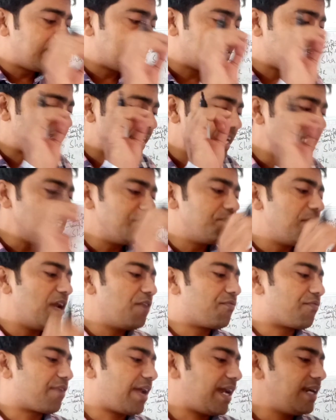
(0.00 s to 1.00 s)
His male
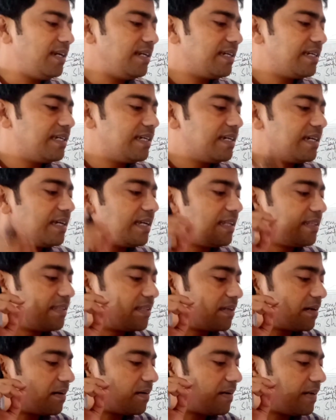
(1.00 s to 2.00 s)
friend,
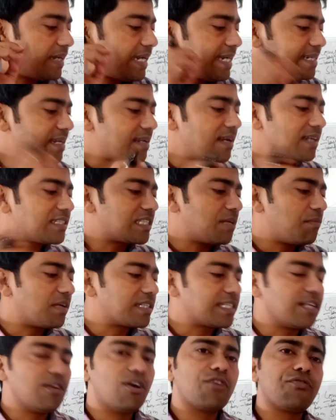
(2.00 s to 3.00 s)
the eternal summer
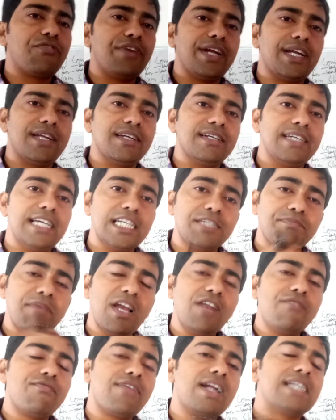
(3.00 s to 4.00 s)
shall not fade. His
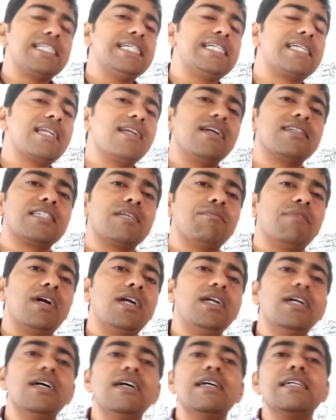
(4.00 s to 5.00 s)
male friend's eternal
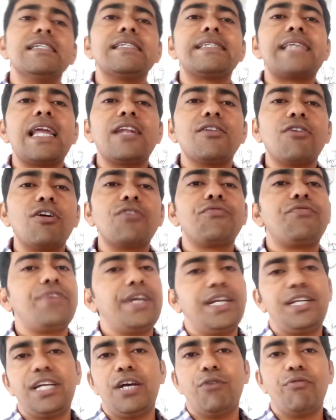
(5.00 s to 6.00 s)
summer shall not
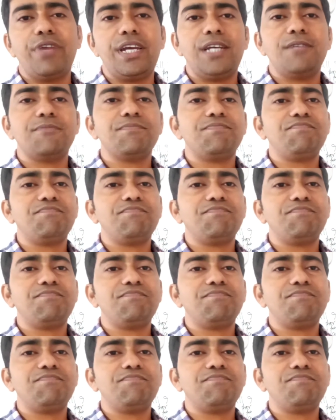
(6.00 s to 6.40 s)
fade away